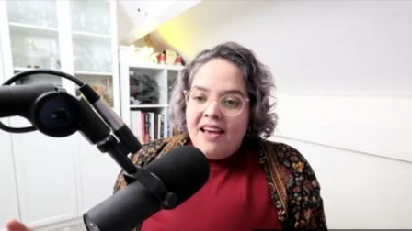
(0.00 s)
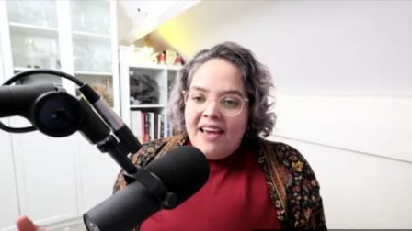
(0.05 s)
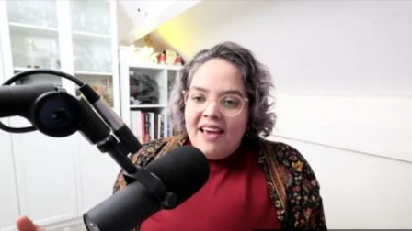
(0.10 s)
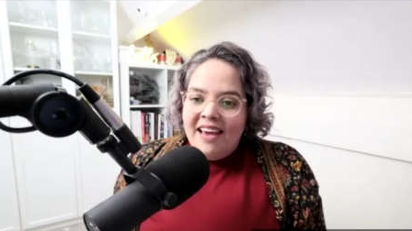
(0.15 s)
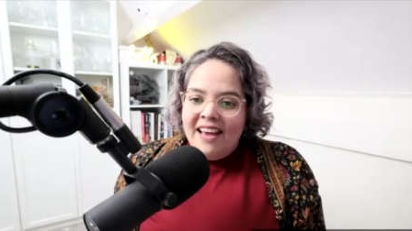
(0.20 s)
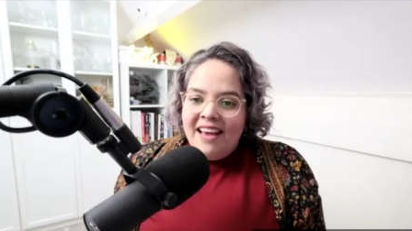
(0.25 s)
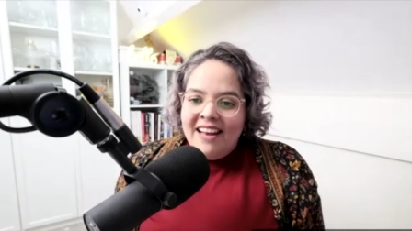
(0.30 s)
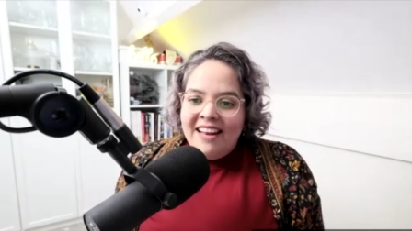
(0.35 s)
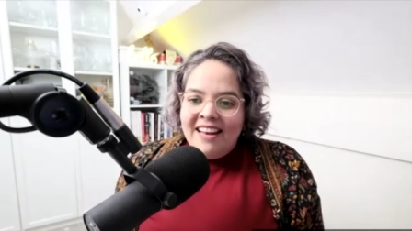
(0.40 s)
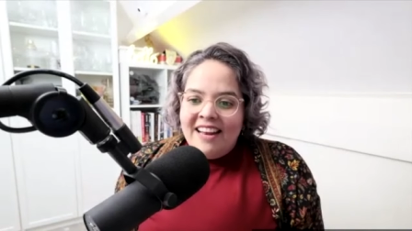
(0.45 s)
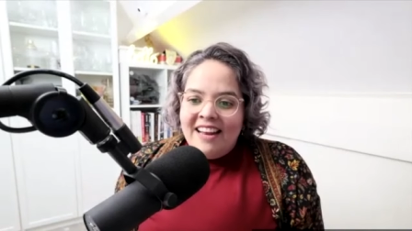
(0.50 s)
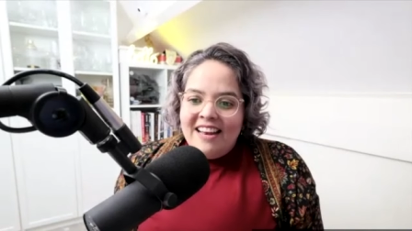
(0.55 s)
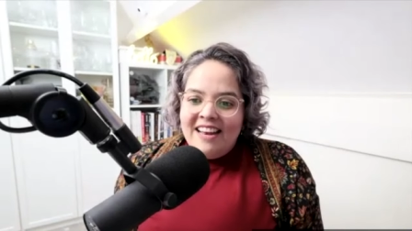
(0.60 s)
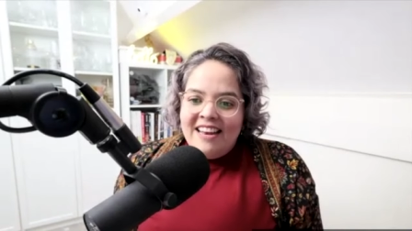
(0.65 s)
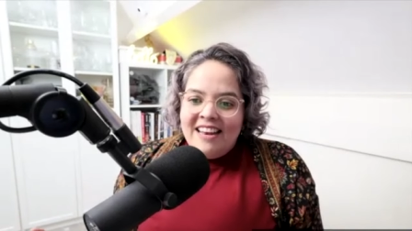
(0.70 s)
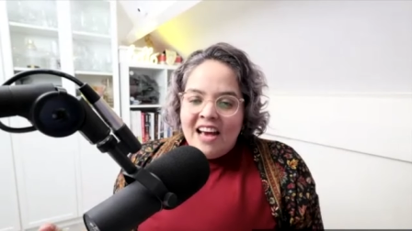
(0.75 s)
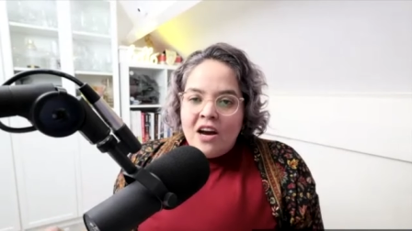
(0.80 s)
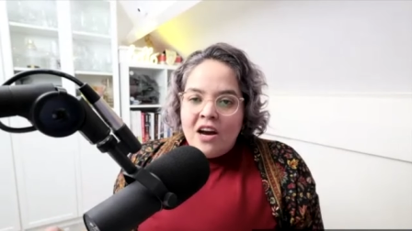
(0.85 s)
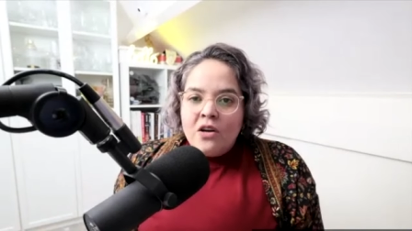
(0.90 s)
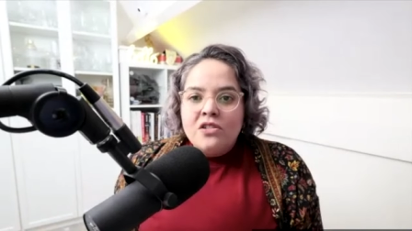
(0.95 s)
And
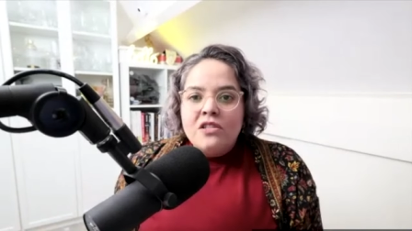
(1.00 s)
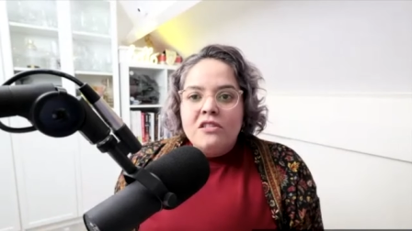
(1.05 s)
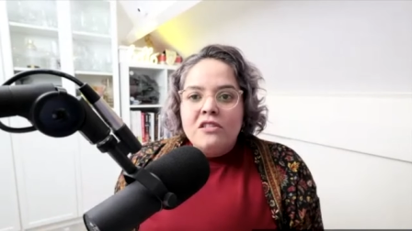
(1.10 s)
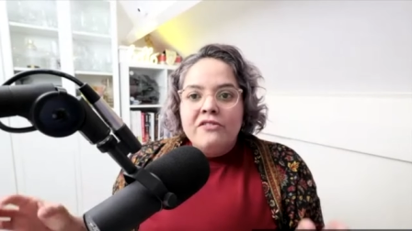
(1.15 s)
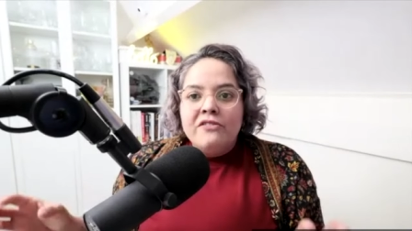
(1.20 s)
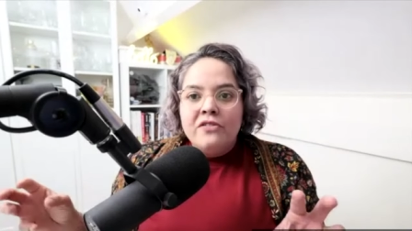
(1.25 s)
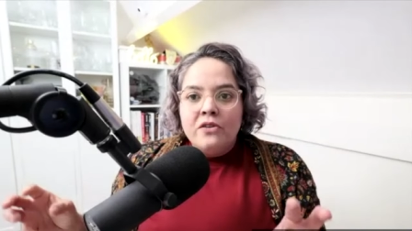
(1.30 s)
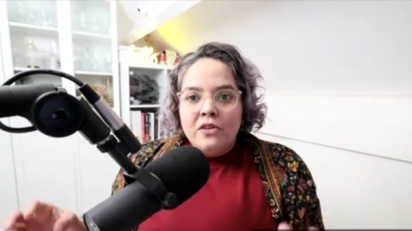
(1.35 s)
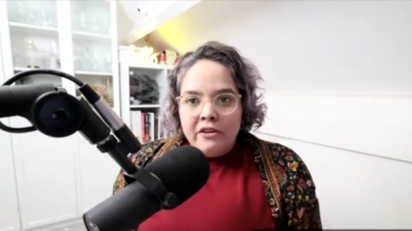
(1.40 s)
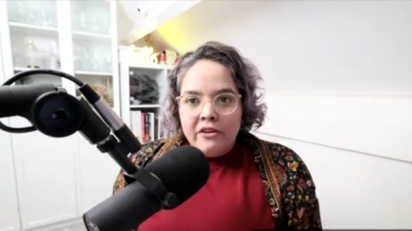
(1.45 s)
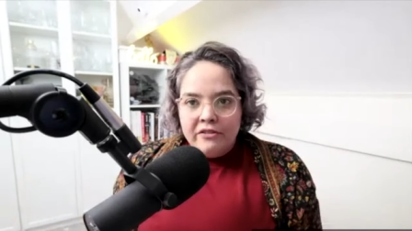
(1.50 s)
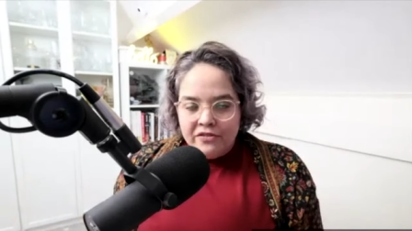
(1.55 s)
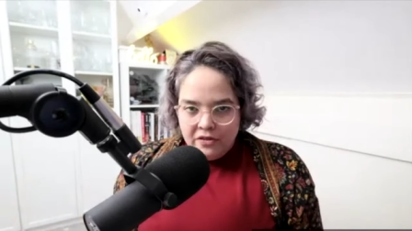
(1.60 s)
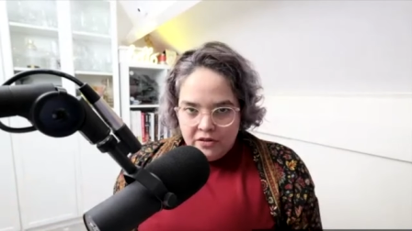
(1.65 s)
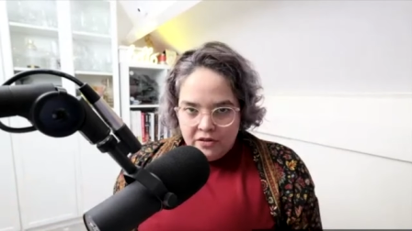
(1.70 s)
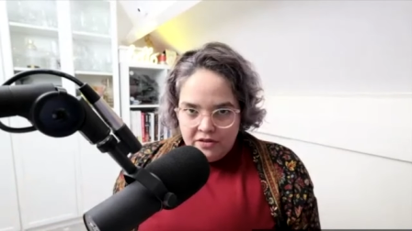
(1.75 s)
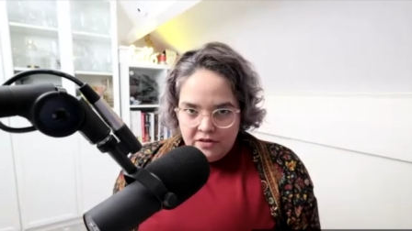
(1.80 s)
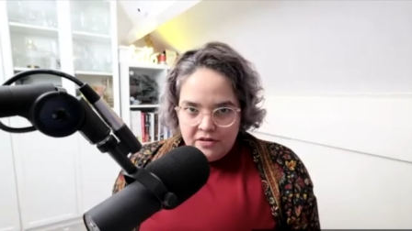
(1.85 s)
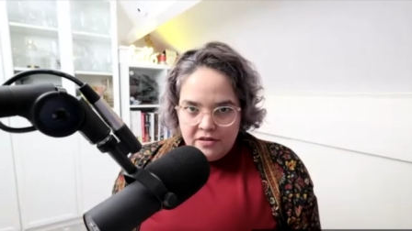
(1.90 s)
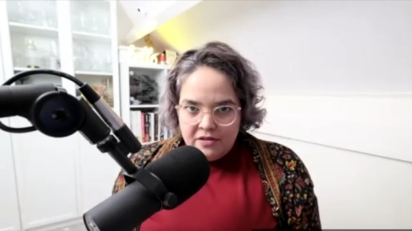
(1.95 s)
now she's fully
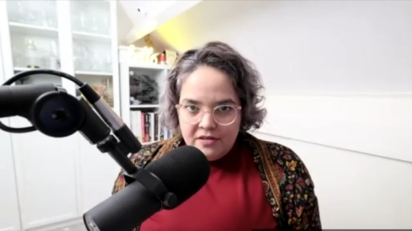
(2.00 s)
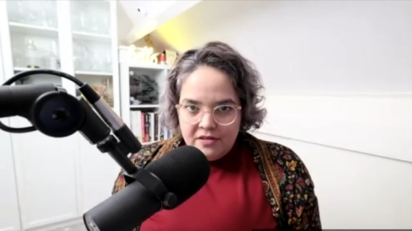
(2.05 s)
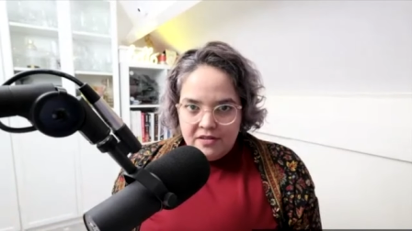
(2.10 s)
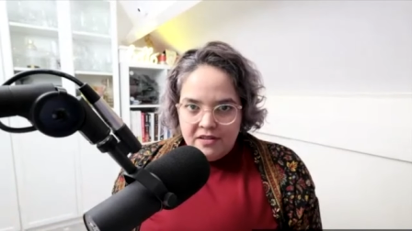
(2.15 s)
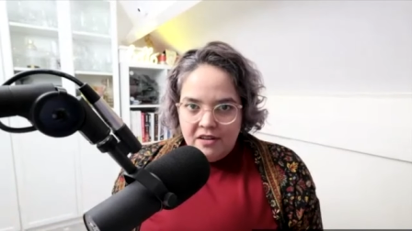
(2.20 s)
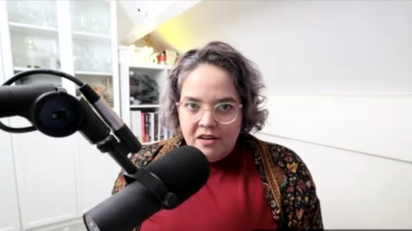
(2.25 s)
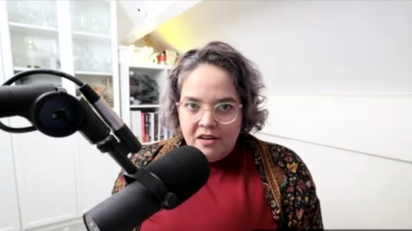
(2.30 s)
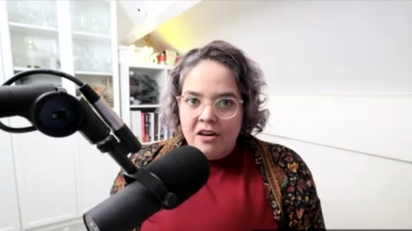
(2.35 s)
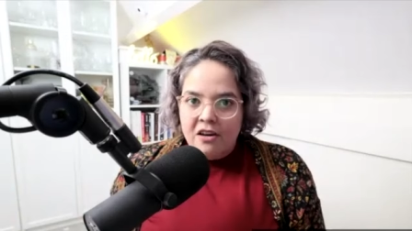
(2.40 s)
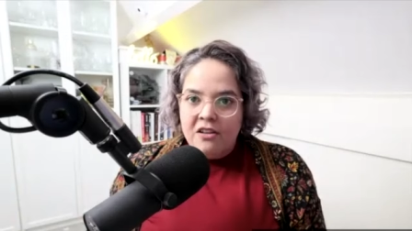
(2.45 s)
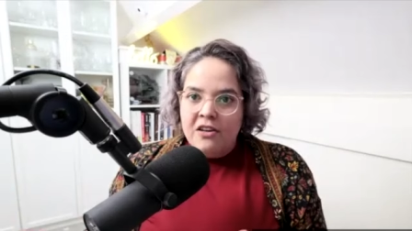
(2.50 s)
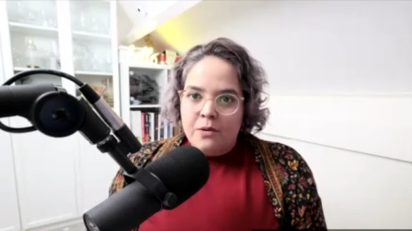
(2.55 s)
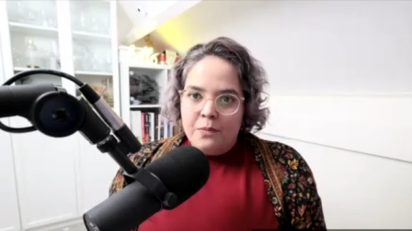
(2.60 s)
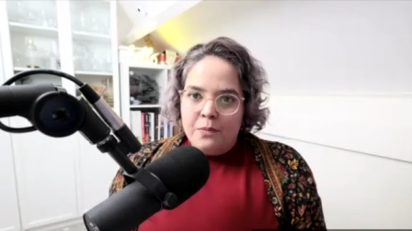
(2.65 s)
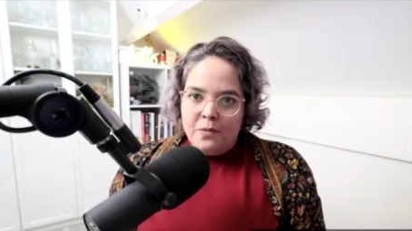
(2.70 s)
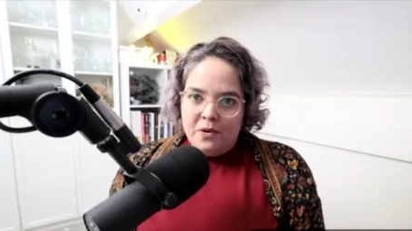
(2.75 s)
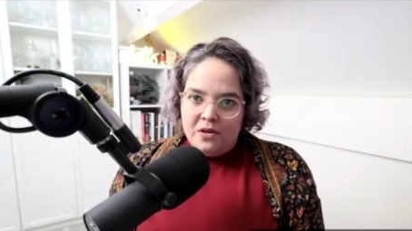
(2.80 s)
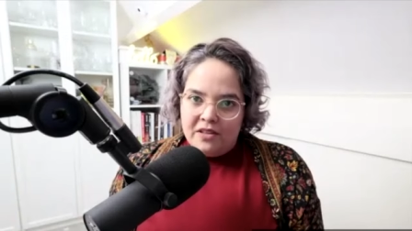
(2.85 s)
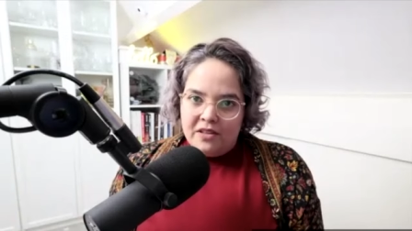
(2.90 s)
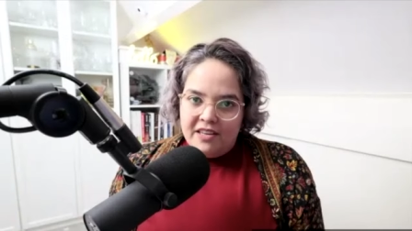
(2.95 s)
focused on her
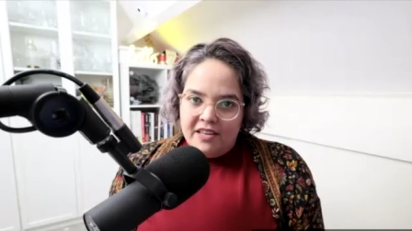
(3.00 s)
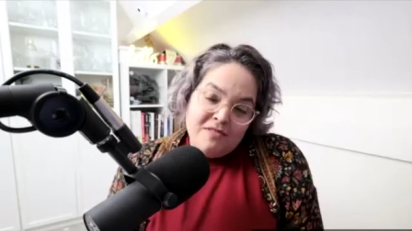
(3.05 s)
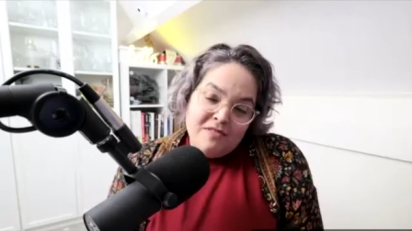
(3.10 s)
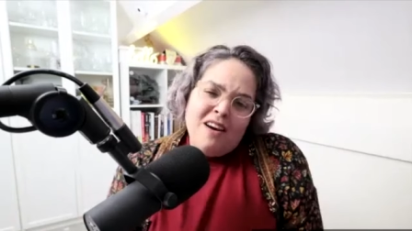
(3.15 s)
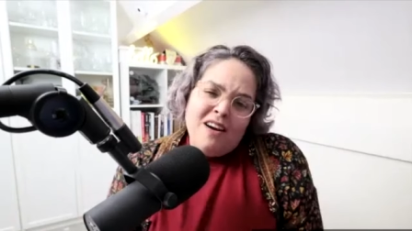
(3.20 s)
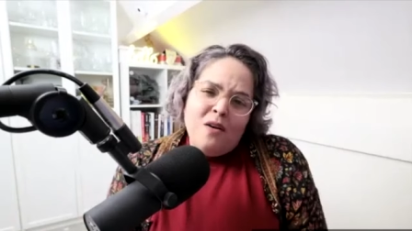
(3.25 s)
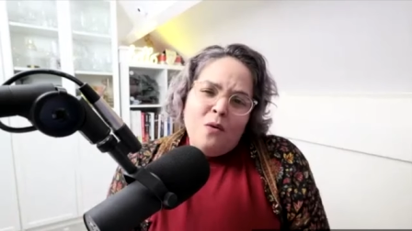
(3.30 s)
podcast.